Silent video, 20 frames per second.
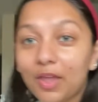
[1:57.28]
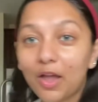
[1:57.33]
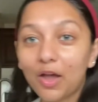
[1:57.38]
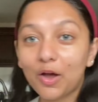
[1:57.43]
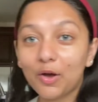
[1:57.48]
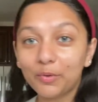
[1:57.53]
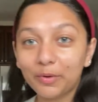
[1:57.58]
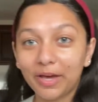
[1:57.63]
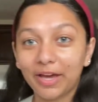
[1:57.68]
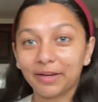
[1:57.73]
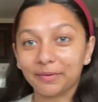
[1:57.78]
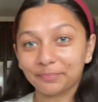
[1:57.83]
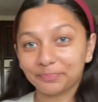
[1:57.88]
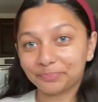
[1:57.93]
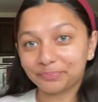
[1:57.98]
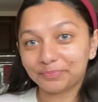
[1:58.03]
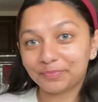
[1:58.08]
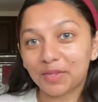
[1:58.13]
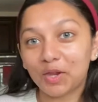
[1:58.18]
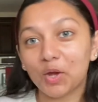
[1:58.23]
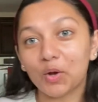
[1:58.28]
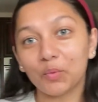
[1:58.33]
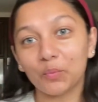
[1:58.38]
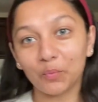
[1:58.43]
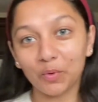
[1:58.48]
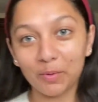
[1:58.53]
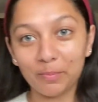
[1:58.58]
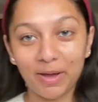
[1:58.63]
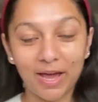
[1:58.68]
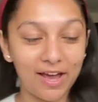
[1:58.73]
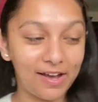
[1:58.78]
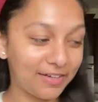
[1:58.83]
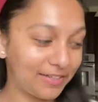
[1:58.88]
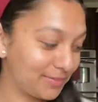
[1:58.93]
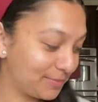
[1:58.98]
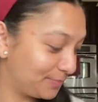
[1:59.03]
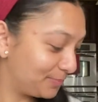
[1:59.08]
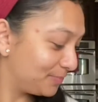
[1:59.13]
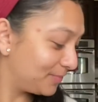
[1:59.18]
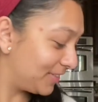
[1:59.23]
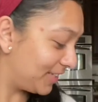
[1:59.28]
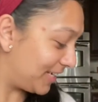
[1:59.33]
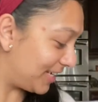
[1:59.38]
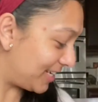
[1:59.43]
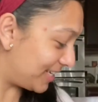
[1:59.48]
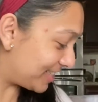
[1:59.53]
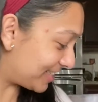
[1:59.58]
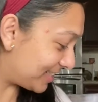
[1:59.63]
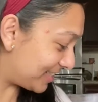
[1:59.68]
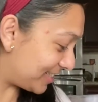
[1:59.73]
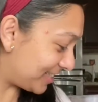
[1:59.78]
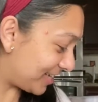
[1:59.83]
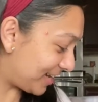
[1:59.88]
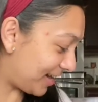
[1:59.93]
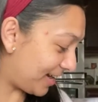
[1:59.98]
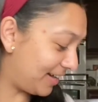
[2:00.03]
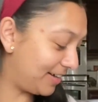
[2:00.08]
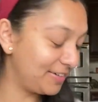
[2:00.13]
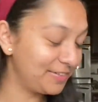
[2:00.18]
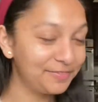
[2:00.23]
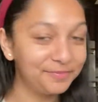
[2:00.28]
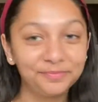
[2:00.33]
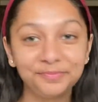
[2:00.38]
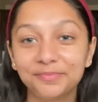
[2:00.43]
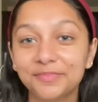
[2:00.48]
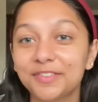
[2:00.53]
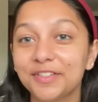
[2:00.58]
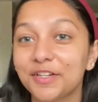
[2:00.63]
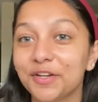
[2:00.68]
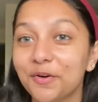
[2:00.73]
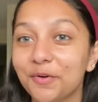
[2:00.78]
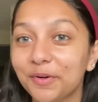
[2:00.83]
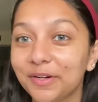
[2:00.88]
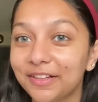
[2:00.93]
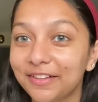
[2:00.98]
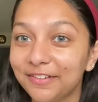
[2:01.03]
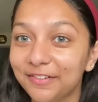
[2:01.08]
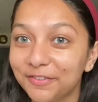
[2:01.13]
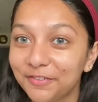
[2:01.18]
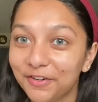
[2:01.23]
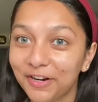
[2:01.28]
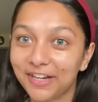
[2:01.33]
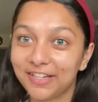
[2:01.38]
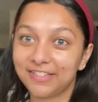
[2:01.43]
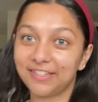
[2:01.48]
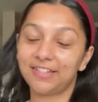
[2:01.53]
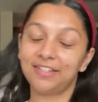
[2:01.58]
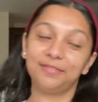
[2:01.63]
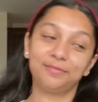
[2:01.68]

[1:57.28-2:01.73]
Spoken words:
Okay, we're back. He's inside, going a little crazy.